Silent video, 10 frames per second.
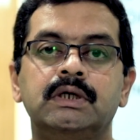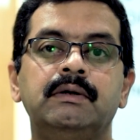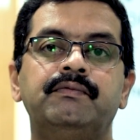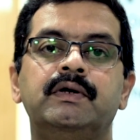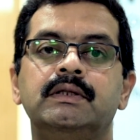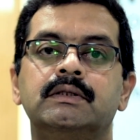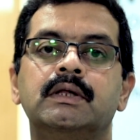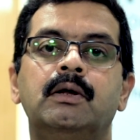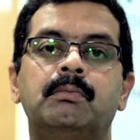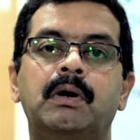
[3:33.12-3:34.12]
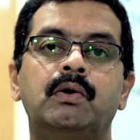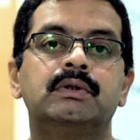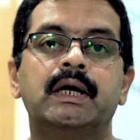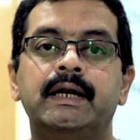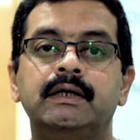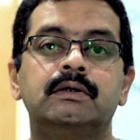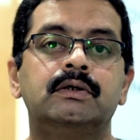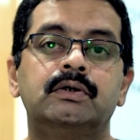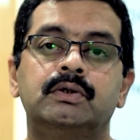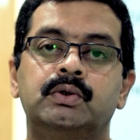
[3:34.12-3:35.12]
keep his mouth and
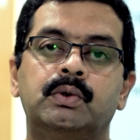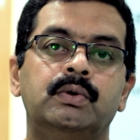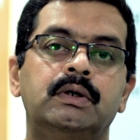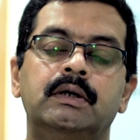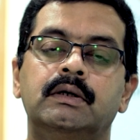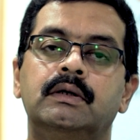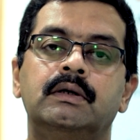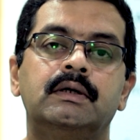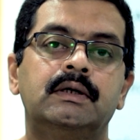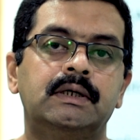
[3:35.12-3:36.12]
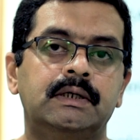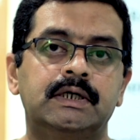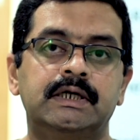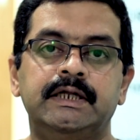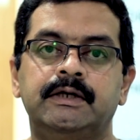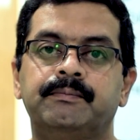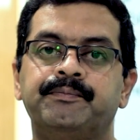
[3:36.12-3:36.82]
throat clean.